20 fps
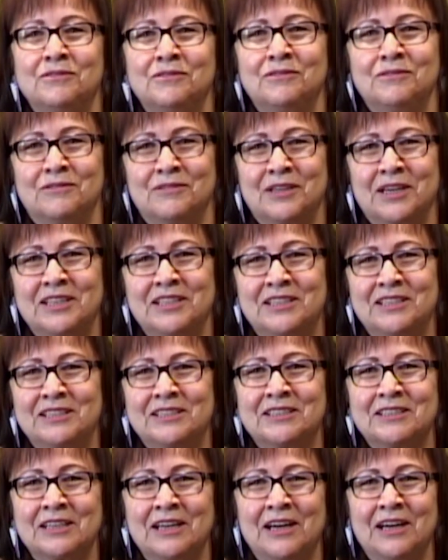like
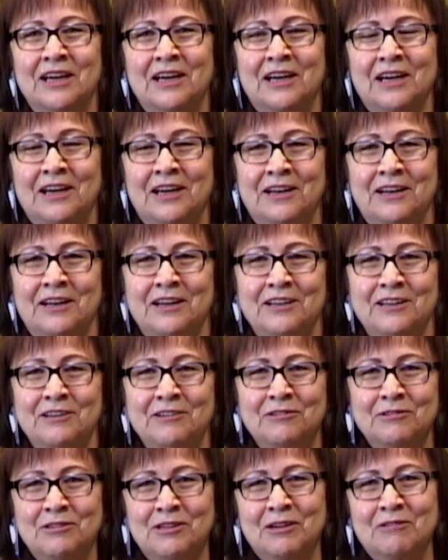this, and I
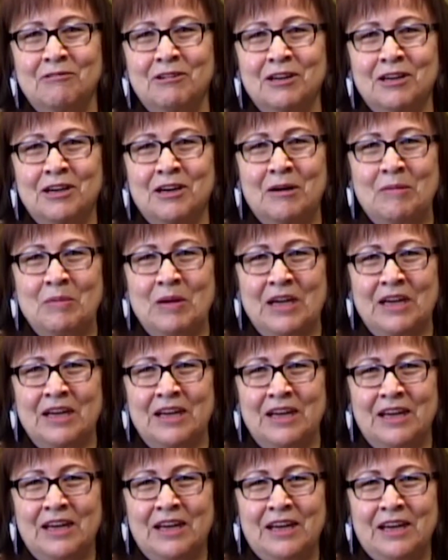knew they were coming,
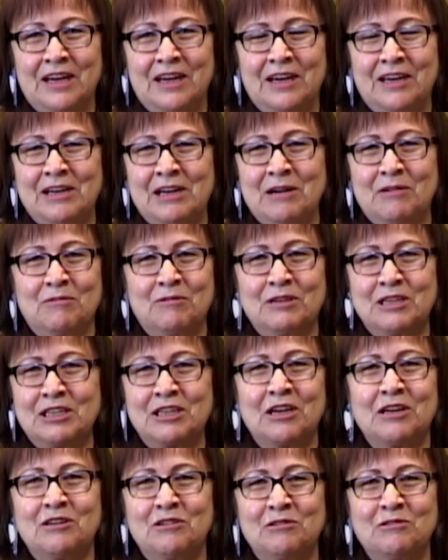and I
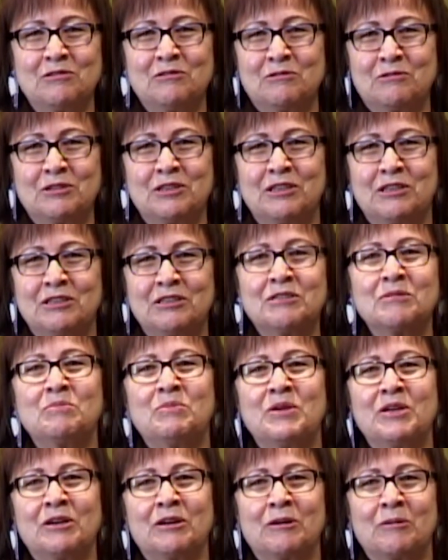wish you could
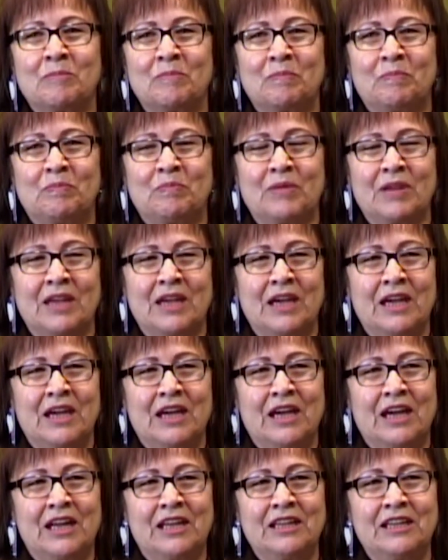disappear.
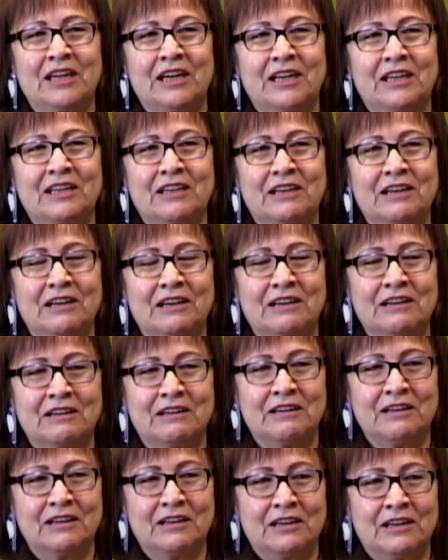And then,
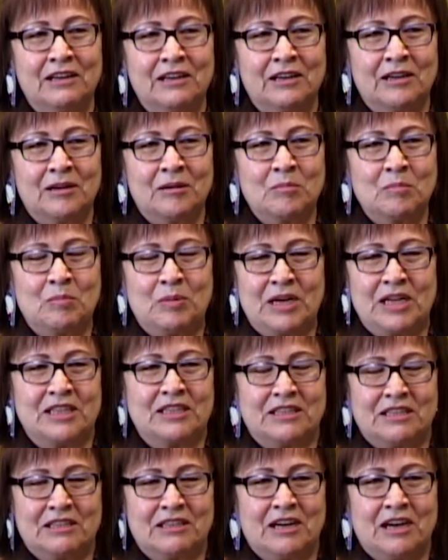
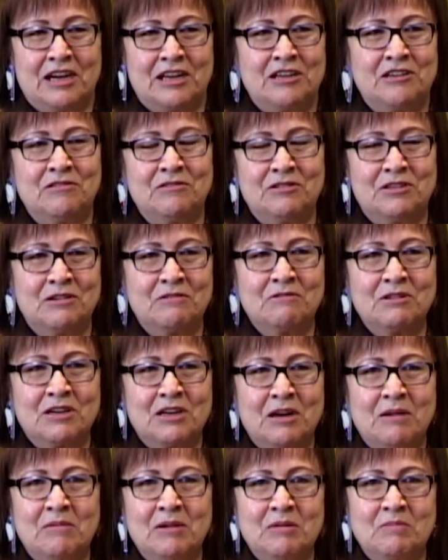but I knew they were
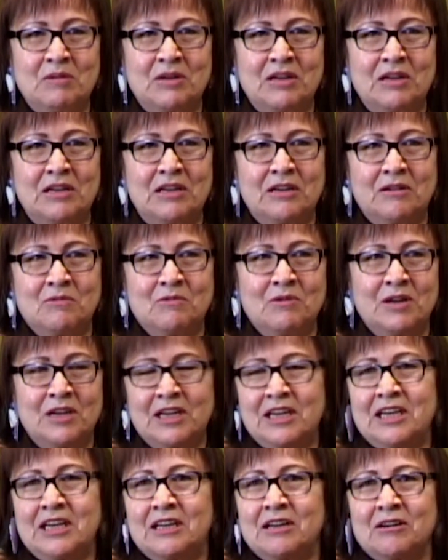coming, but I didn't want
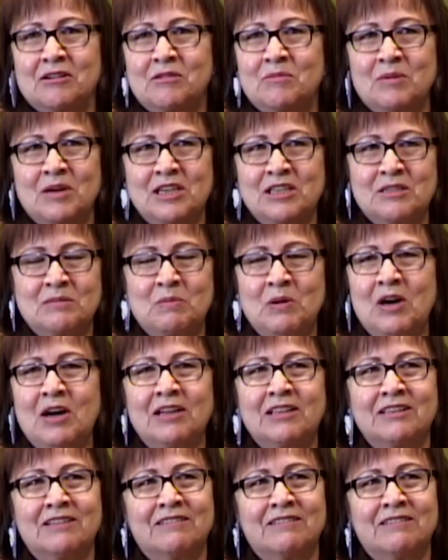to get out of my spot.